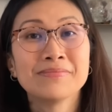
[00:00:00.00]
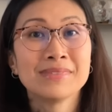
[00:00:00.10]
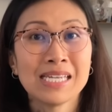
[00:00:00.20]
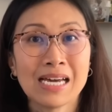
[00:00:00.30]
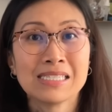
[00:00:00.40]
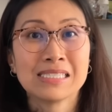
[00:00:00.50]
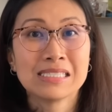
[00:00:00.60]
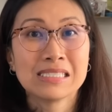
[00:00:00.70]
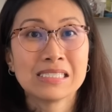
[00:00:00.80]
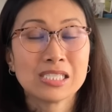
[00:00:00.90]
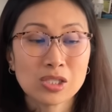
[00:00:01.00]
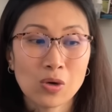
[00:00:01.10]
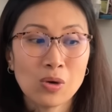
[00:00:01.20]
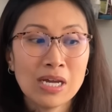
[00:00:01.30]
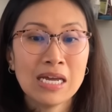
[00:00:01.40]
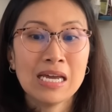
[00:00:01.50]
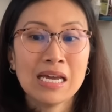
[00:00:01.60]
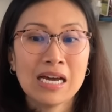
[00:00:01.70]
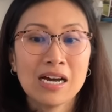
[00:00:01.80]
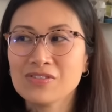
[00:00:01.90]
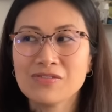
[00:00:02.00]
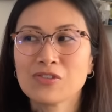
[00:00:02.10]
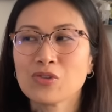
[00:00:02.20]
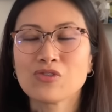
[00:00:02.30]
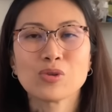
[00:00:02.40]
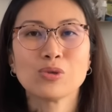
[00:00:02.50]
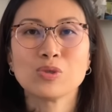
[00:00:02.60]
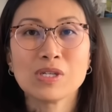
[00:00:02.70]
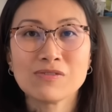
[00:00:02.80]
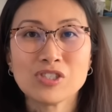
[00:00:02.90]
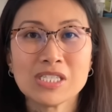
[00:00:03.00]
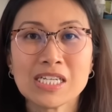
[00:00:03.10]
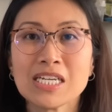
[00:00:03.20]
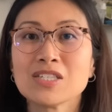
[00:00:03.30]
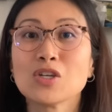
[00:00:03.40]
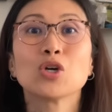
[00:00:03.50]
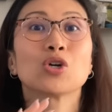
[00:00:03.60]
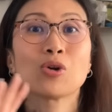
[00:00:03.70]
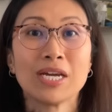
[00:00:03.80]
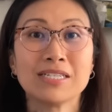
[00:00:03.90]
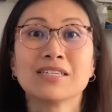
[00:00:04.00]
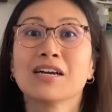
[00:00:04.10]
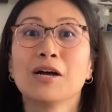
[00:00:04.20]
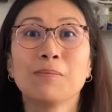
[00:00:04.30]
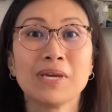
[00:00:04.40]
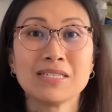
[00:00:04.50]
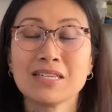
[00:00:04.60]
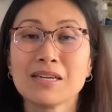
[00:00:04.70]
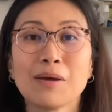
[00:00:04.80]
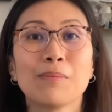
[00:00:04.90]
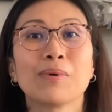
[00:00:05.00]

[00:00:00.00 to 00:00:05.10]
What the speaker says: Yeah. So for those who love sheening inks, great, amazing.